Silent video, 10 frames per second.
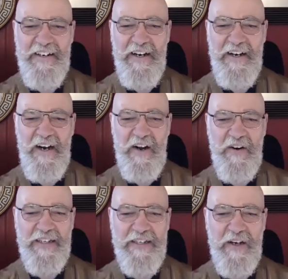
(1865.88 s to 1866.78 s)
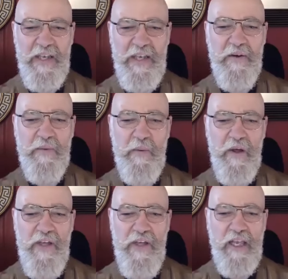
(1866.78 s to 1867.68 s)
All right. Okay. Well,
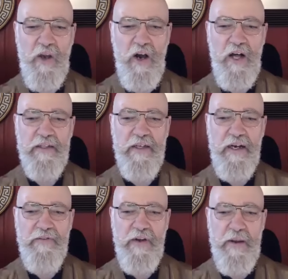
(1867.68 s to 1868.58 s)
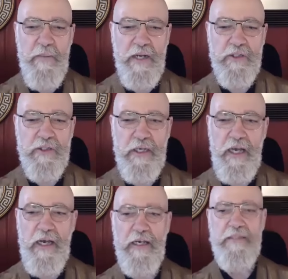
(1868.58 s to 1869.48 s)
thank you all very much.
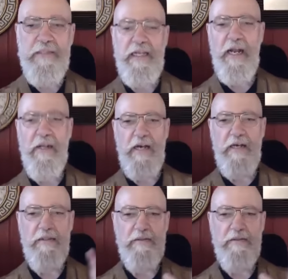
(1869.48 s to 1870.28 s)
Take care now.